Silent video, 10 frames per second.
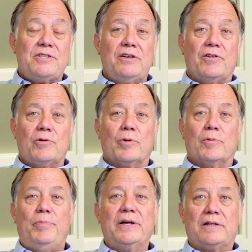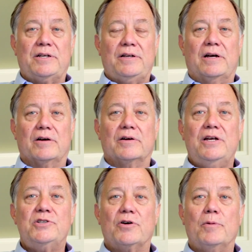skill that we're building here
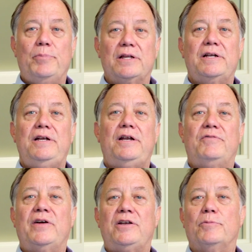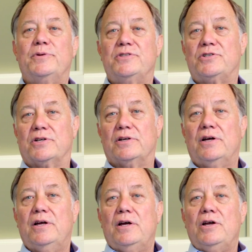is your ability to defend your position,
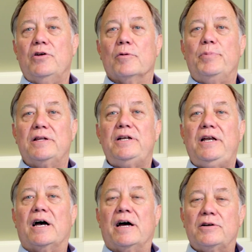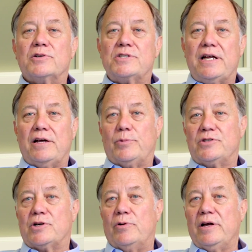your ability to understand
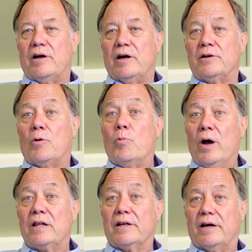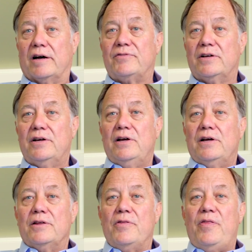what's going on well enough
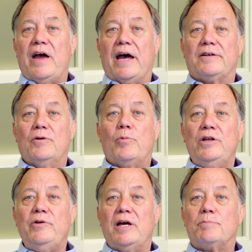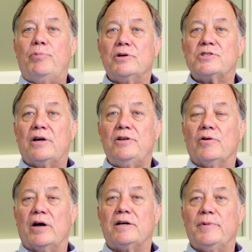that when you get pushed on
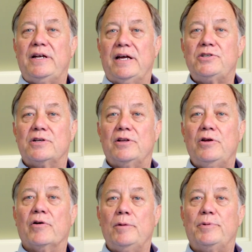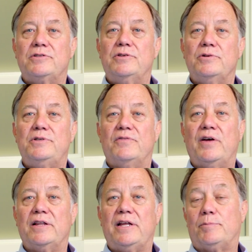your recommendation that you're able to
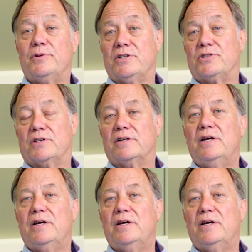defend that position.